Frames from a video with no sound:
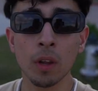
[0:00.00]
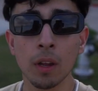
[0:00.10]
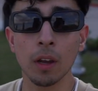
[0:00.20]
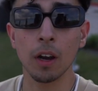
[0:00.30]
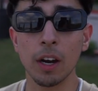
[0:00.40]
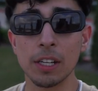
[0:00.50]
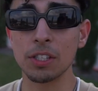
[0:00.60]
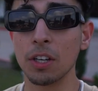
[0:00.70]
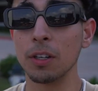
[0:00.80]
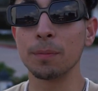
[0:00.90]
Alright,
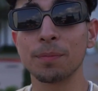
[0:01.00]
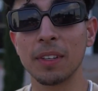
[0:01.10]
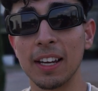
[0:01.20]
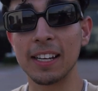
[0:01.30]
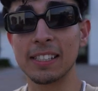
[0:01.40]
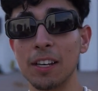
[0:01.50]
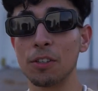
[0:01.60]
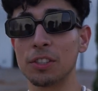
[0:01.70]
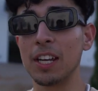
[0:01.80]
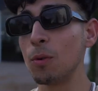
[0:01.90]
so I guess that
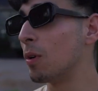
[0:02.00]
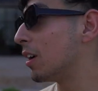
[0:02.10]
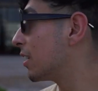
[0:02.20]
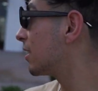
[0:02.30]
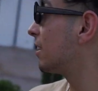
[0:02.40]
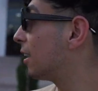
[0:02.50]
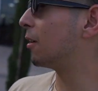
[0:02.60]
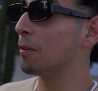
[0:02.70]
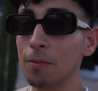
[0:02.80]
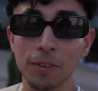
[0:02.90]
was day one
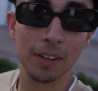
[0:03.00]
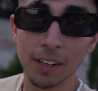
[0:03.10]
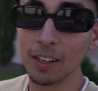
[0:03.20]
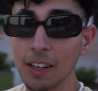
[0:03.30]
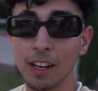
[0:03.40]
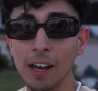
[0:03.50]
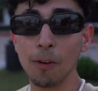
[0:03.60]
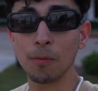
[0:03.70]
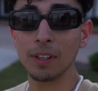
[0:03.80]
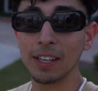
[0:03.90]
of
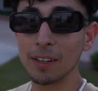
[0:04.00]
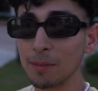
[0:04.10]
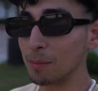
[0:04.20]
Alpha Land.